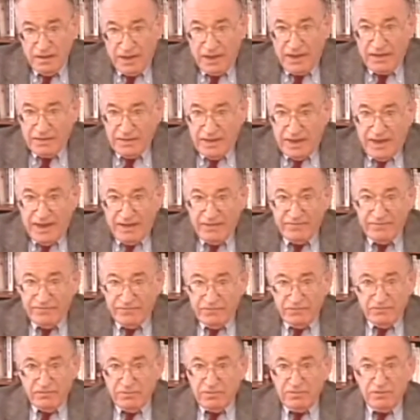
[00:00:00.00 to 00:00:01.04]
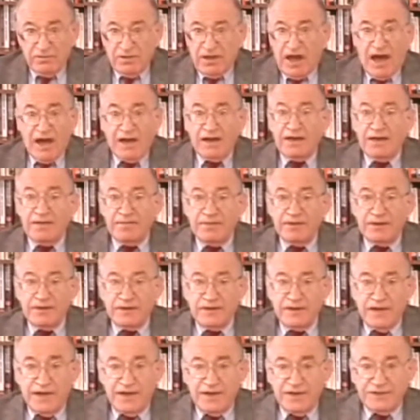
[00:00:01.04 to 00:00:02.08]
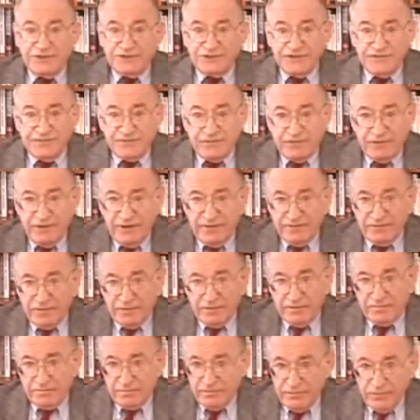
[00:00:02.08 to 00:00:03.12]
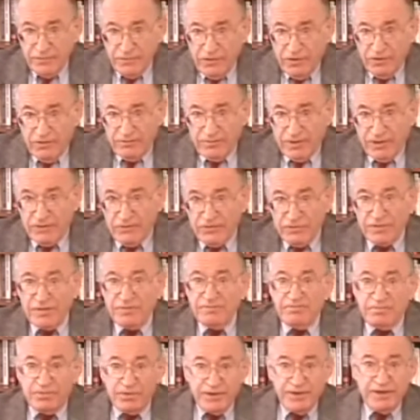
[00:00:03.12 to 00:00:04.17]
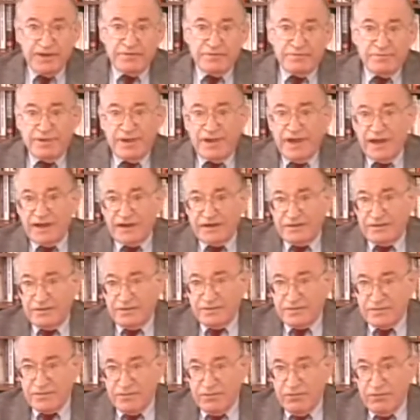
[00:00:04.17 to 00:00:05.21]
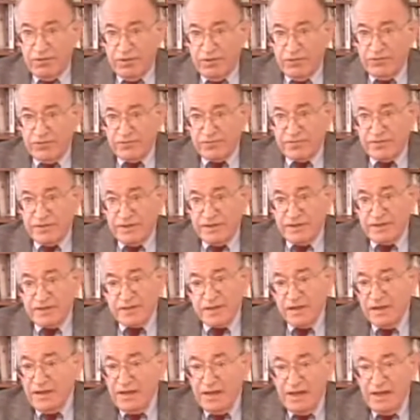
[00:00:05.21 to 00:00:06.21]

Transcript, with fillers: and have uh, unlimited energy forever, you know, by using breeder reactors and all those things.